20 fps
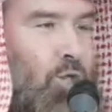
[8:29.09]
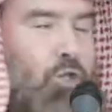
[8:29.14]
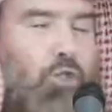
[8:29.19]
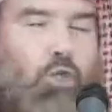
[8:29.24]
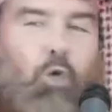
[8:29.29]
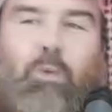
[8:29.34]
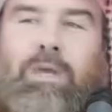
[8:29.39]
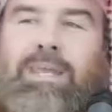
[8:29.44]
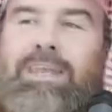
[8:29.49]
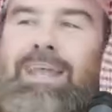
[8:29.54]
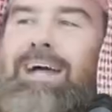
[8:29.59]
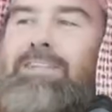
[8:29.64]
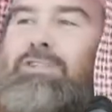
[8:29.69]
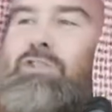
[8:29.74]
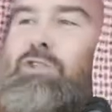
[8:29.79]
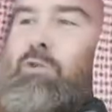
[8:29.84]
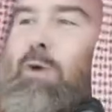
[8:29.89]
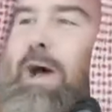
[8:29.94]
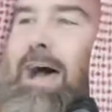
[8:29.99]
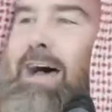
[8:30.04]
Should we
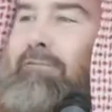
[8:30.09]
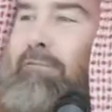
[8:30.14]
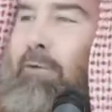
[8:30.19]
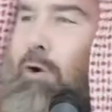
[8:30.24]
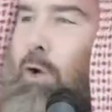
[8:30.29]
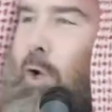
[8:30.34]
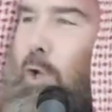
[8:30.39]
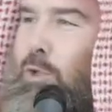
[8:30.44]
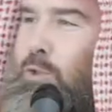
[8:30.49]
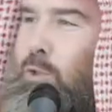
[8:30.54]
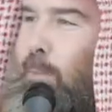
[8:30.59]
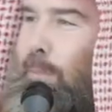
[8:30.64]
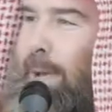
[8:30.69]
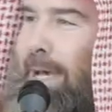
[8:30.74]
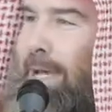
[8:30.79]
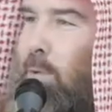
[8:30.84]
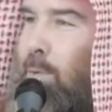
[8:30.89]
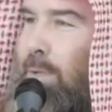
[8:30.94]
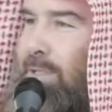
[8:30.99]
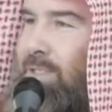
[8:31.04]
not strive for Allah
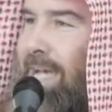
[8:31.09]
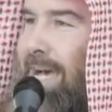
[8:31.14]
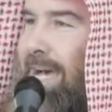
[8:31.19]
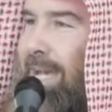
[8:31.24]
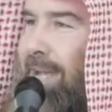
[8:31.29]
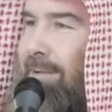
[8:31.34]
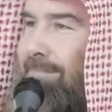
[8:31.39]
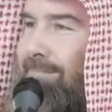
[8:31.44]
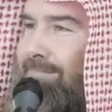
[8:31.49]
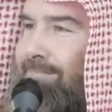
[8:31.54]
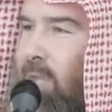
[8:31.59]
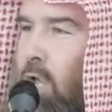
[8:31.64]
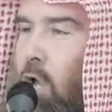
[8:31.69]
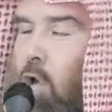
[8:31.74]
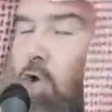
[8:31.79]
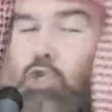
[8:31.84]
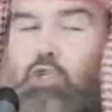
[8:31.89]
subhanahu wa ta'ala?